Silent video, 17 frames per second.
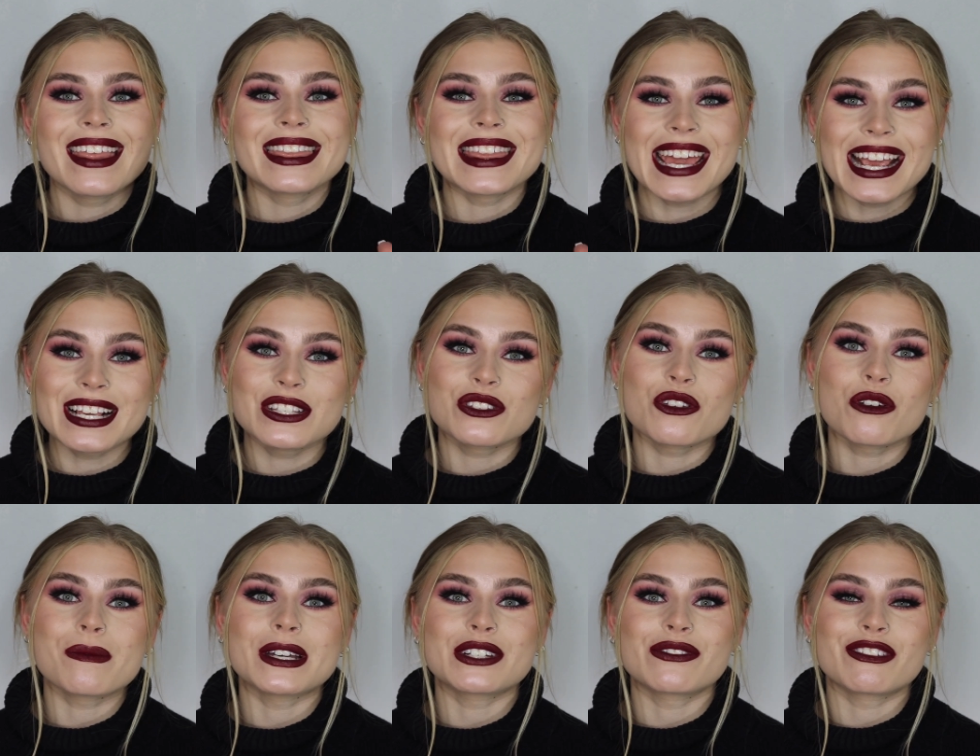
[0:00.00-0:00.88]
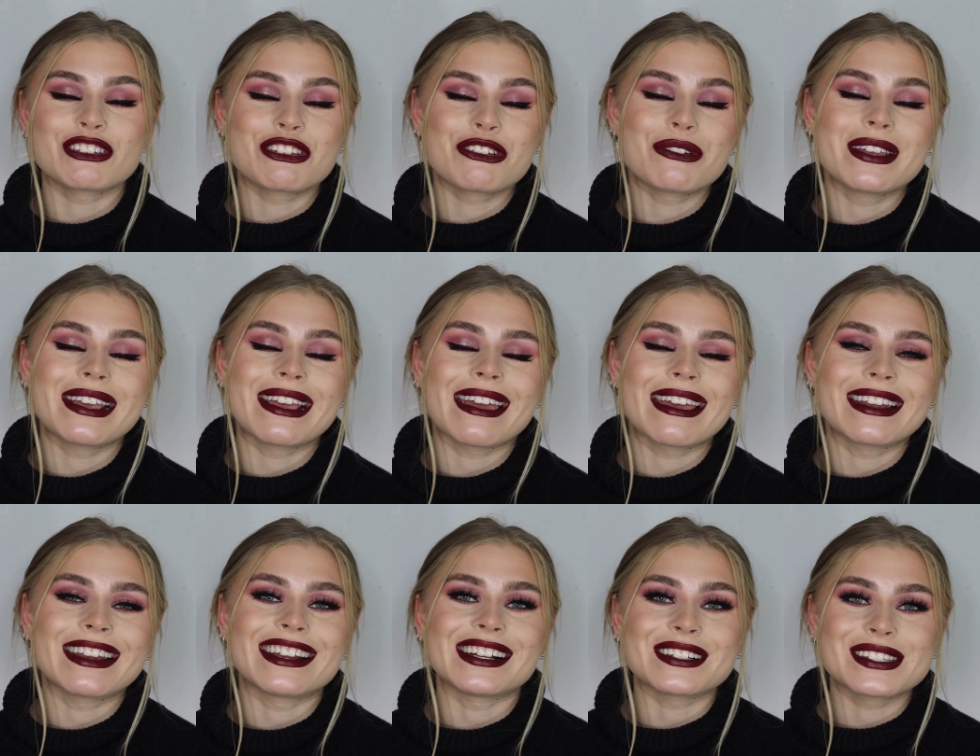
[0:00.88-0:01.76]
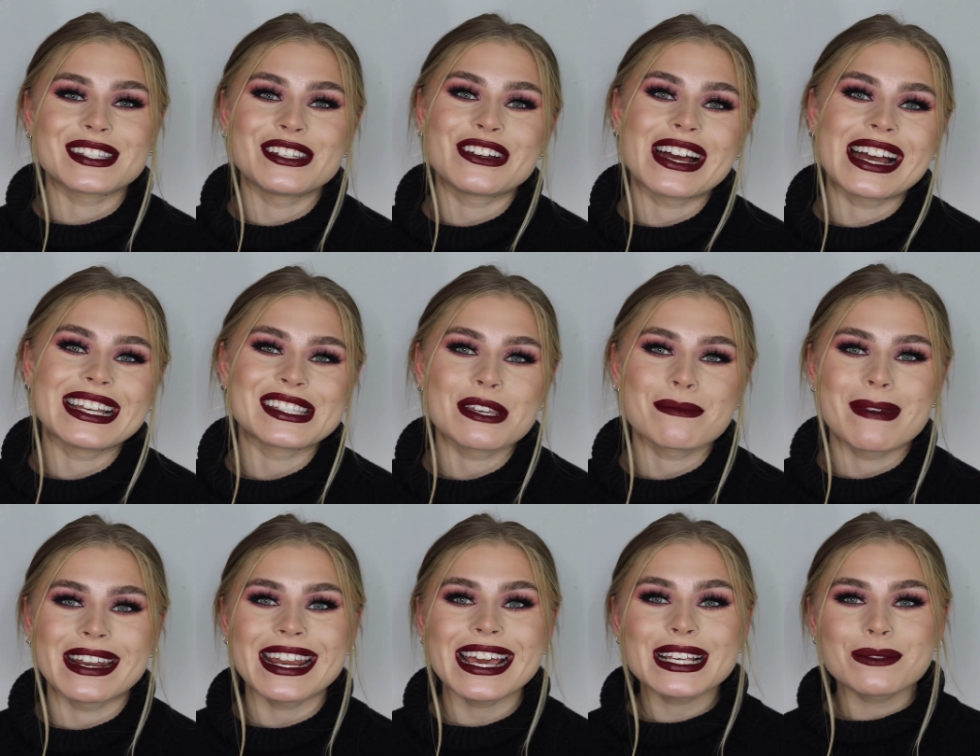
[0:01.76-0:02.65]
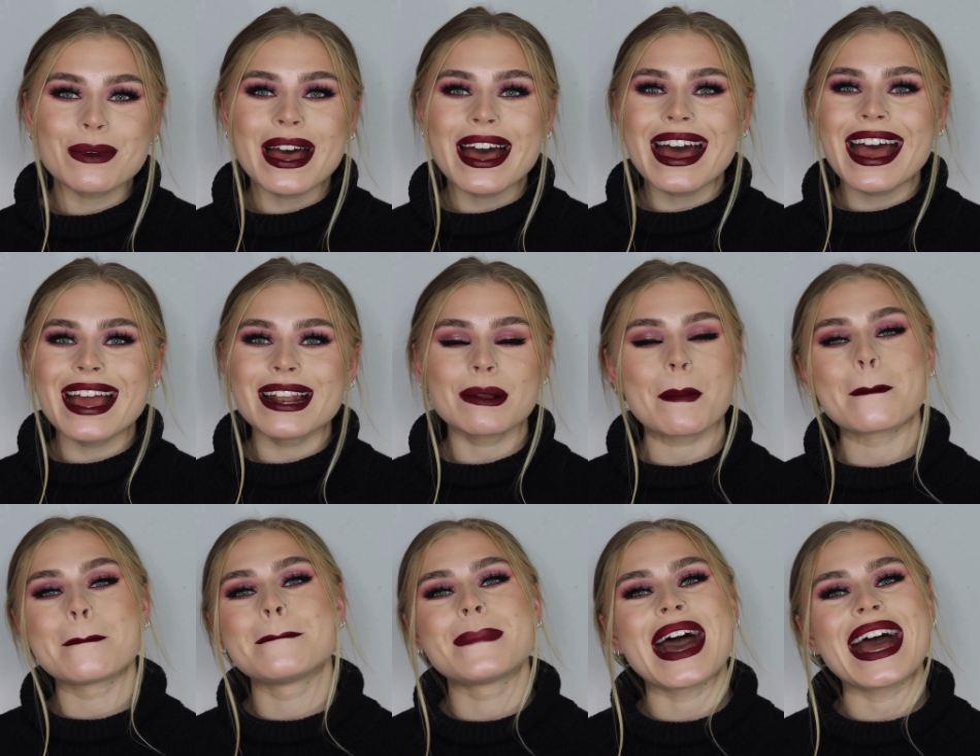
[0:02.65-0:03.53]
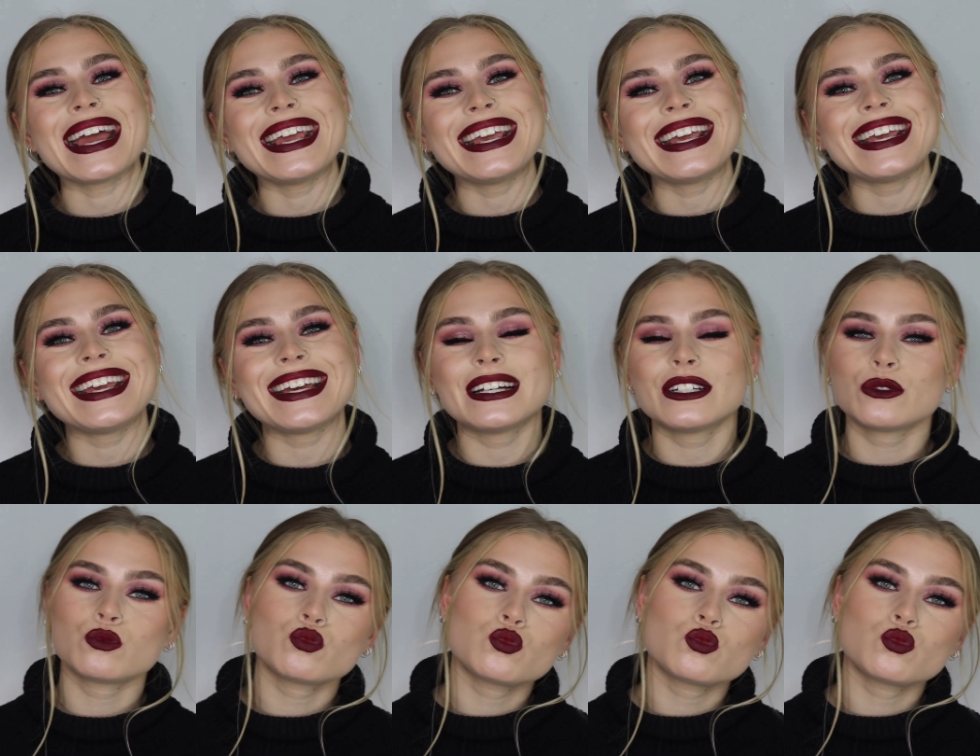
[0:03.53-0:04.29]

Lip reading: Thanks so much for tuning in, and I'll see you guys in my next one. Bye.